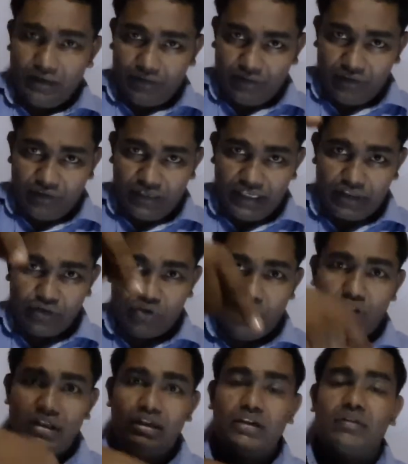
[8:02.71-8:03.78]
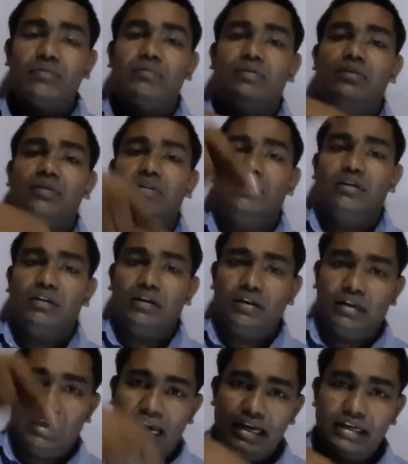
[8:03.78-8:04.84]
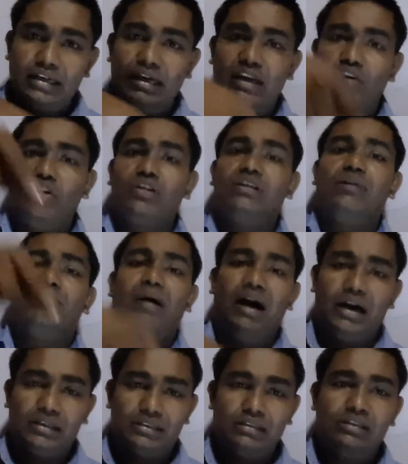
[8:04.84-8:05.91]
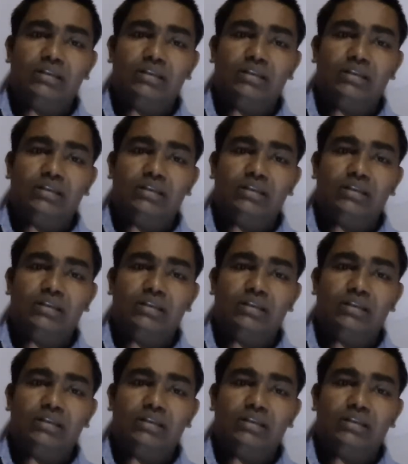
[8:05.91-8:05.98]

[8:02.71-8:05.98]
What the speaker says: Need to draw the line along the mark.